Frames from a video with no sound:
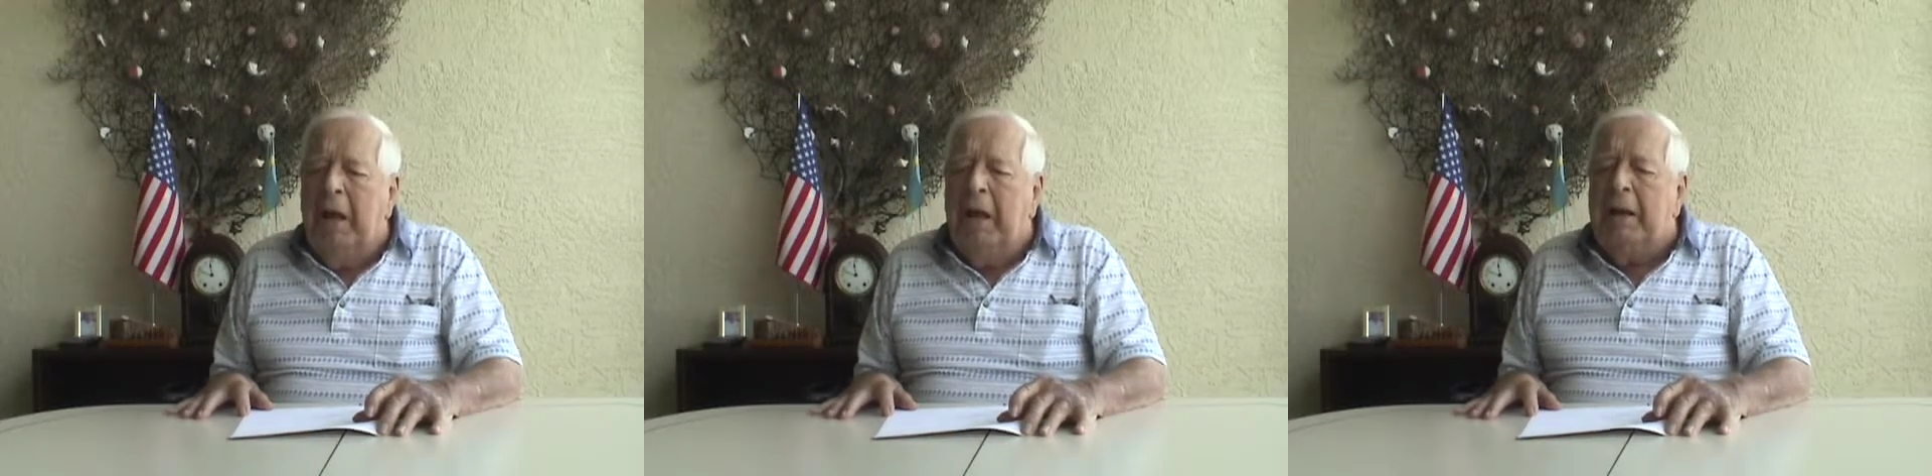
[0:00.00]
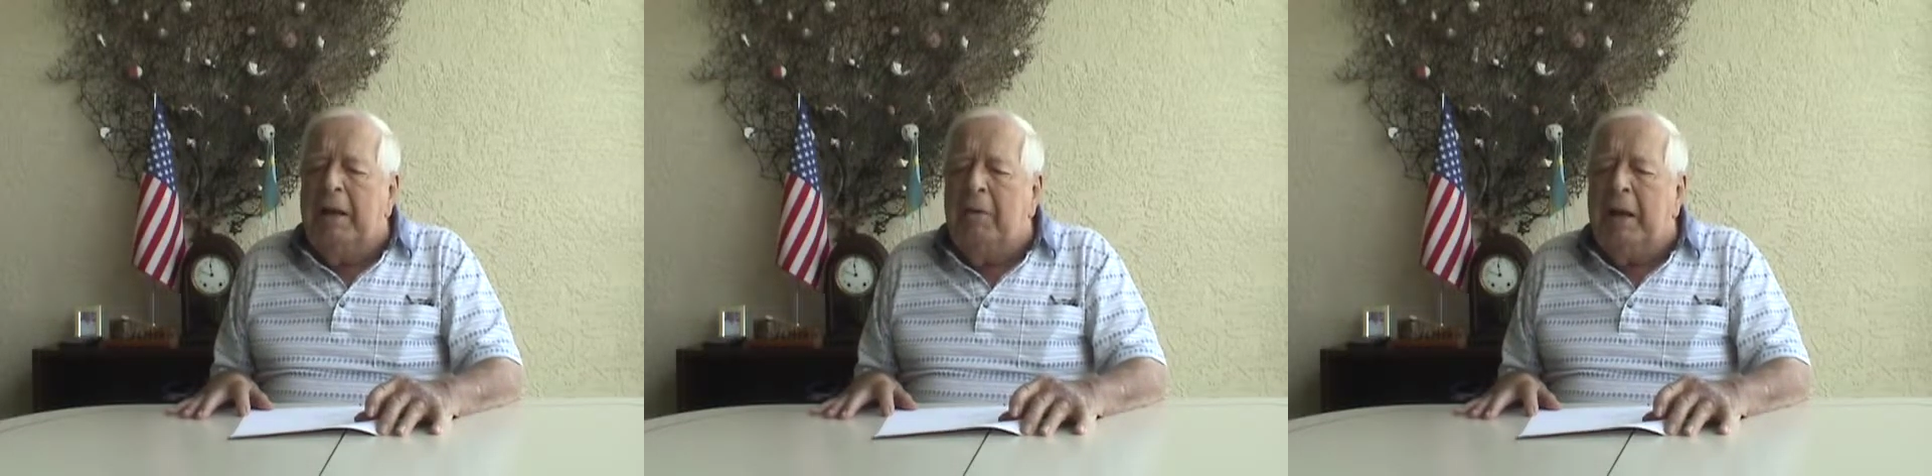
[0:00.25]

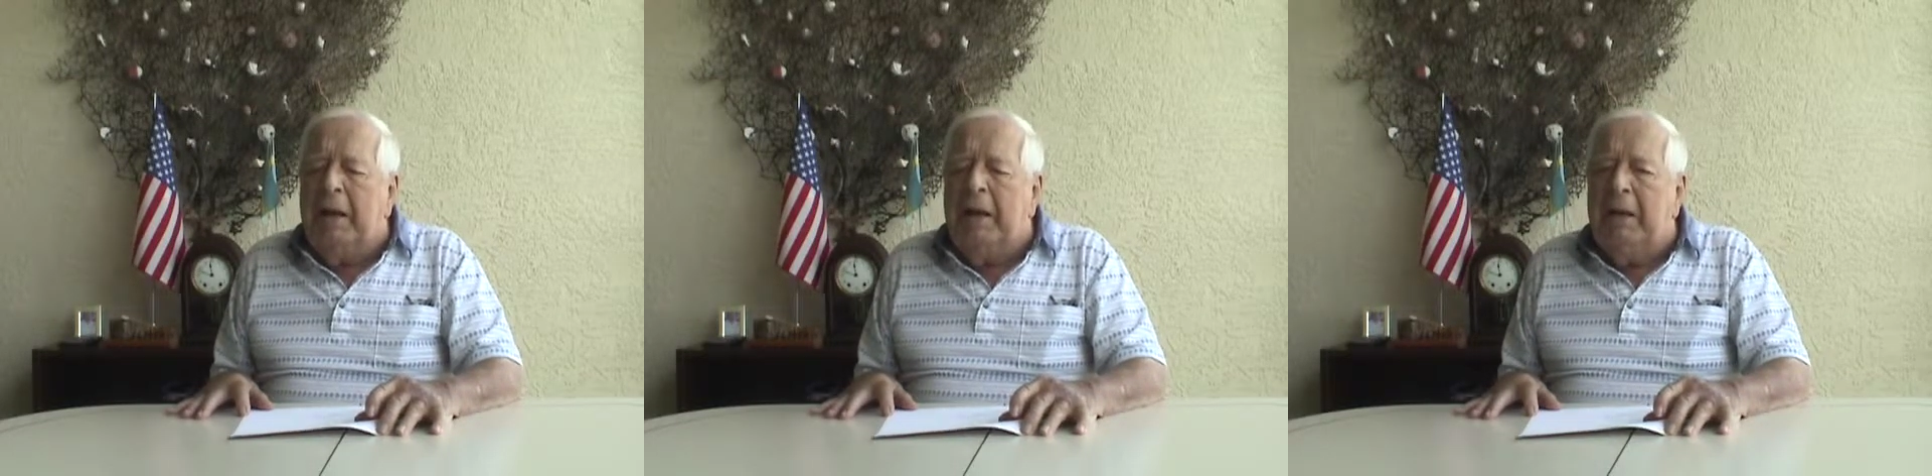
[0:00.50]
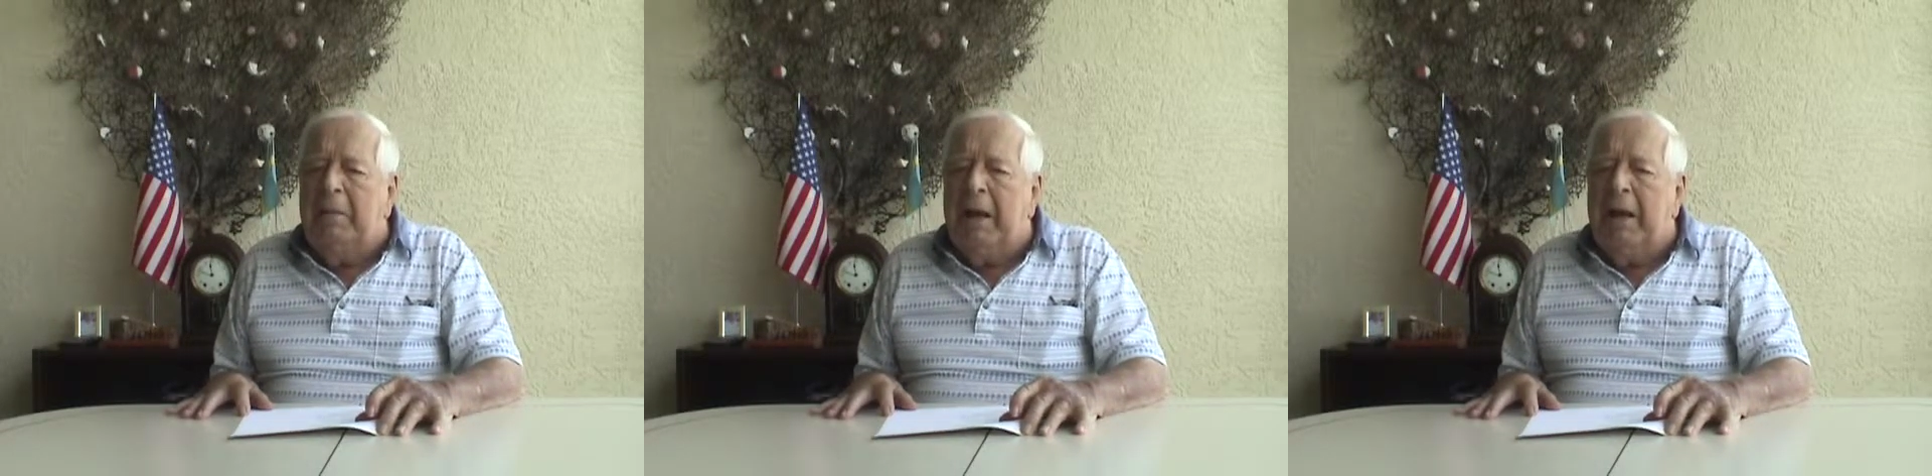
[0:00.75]
And the
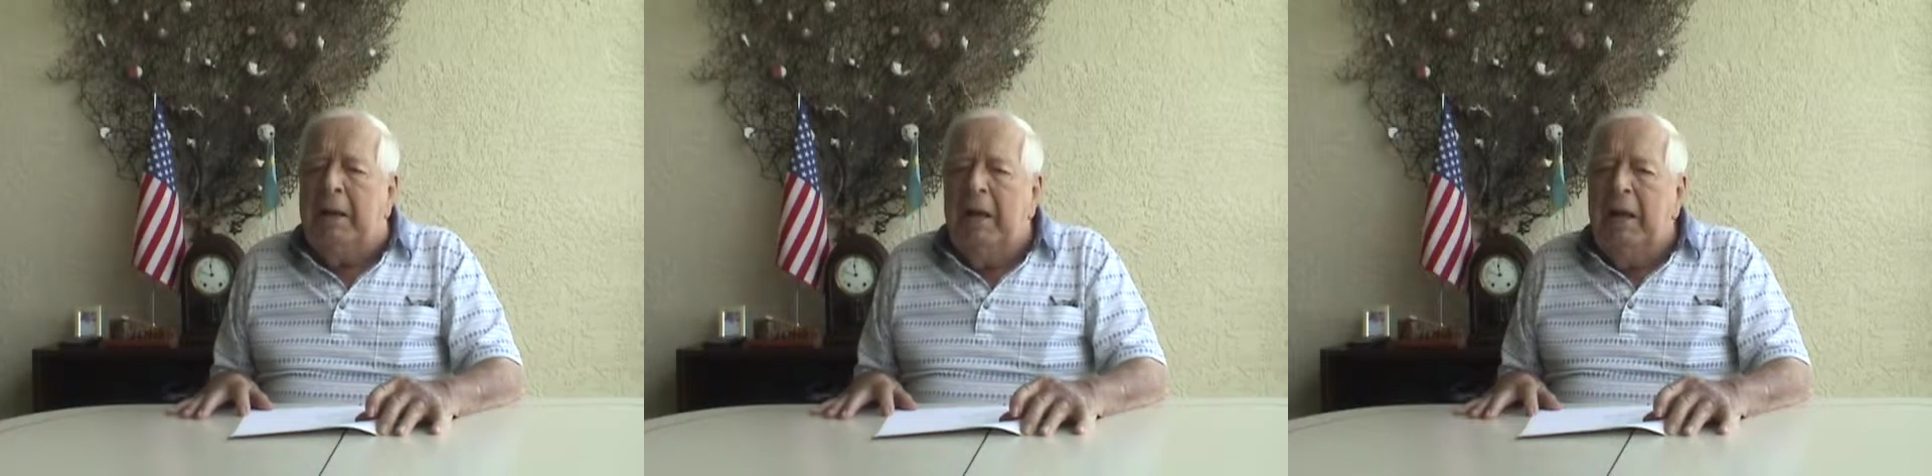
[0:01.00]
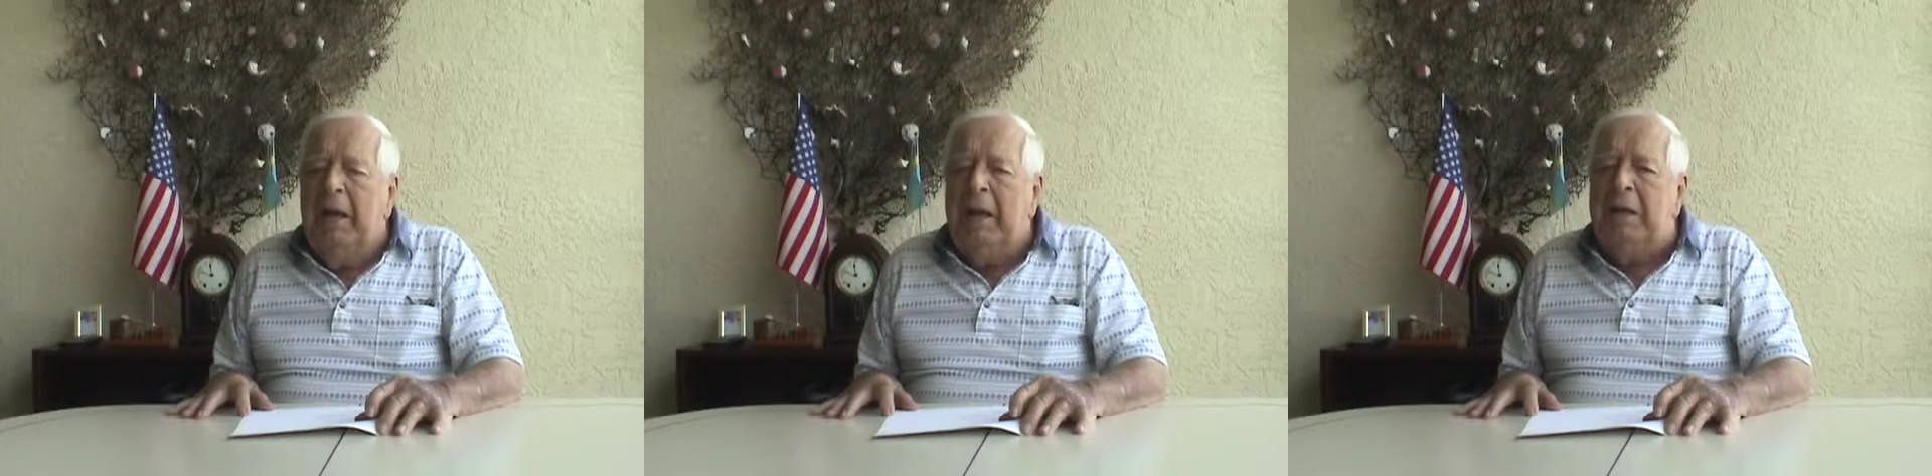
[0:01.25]
raggedy man,
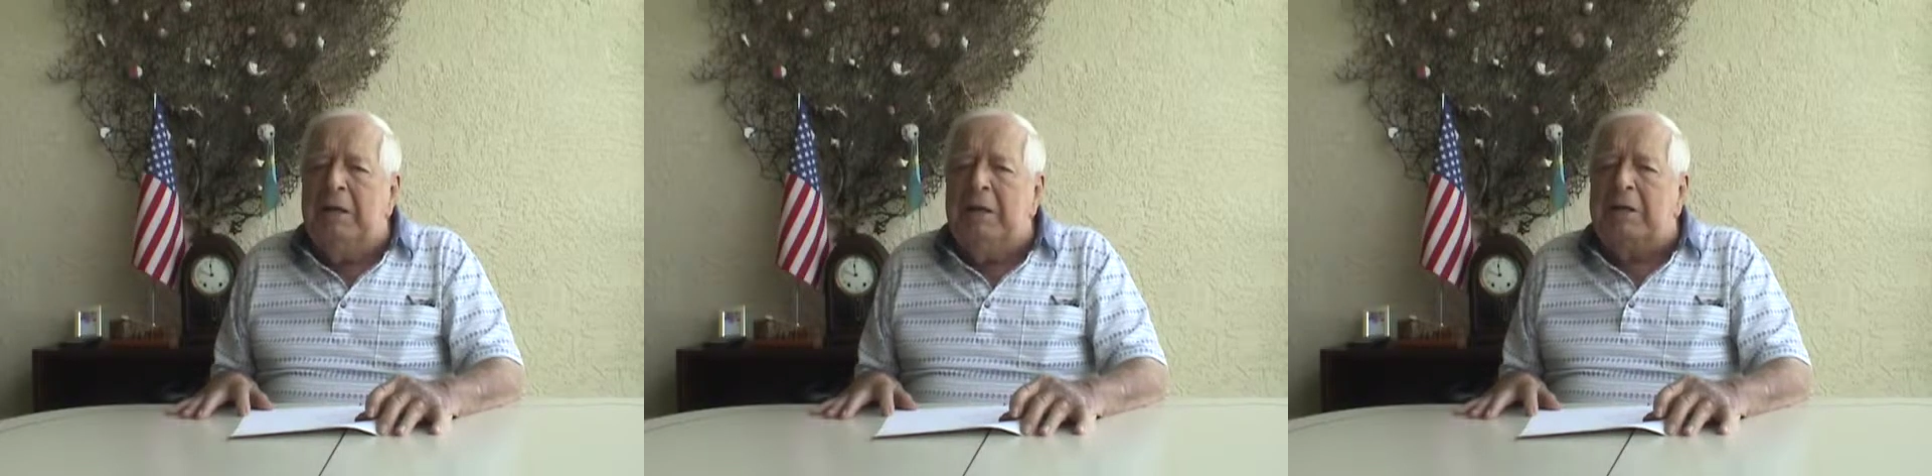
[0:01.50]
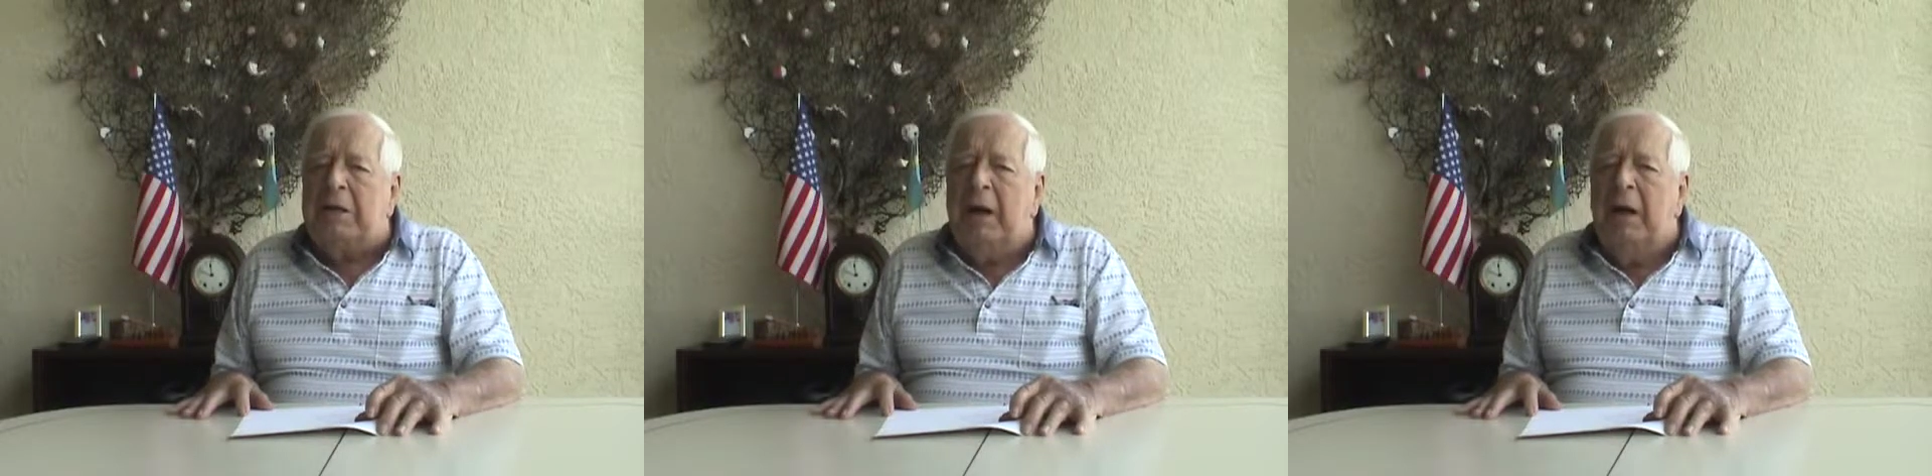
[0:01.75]
he
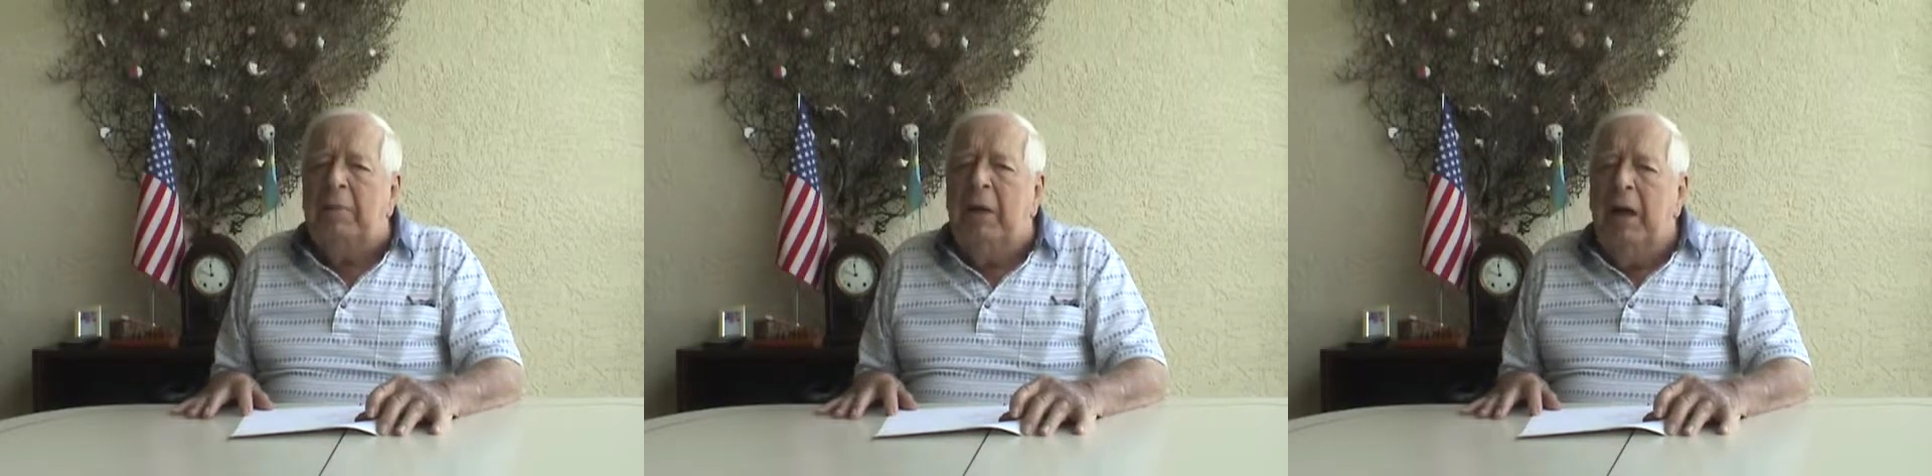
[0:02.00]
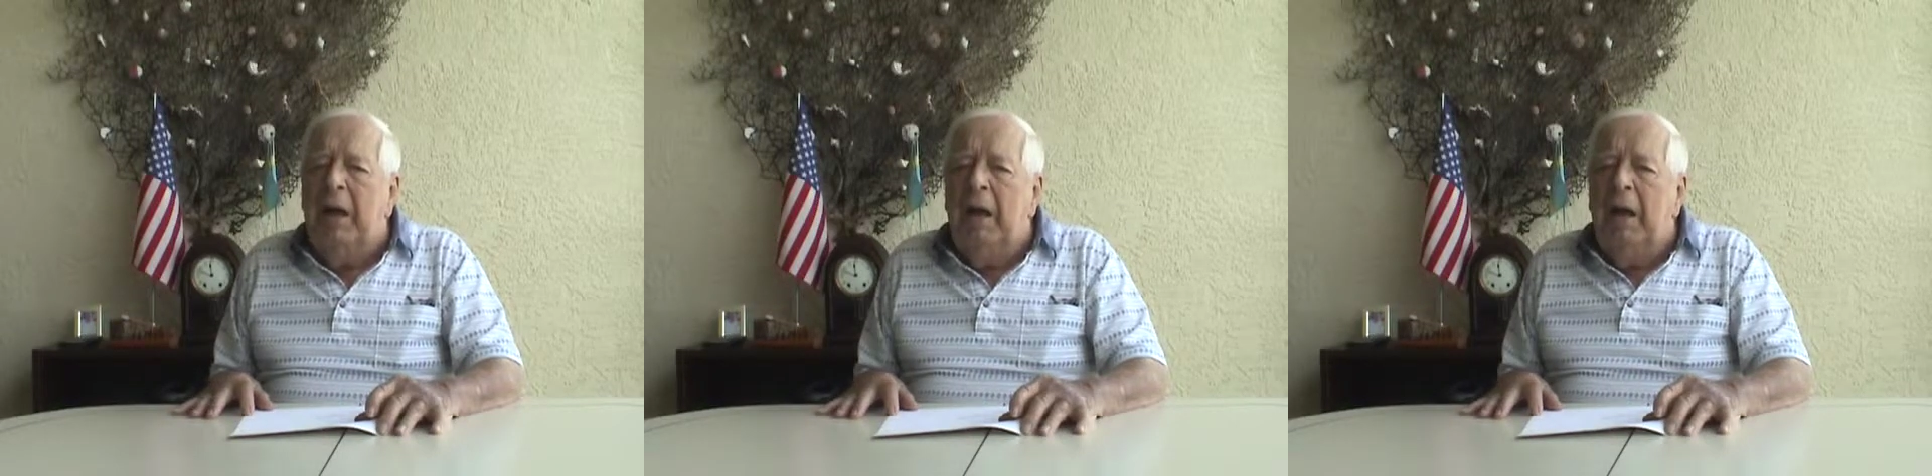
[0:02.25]
just come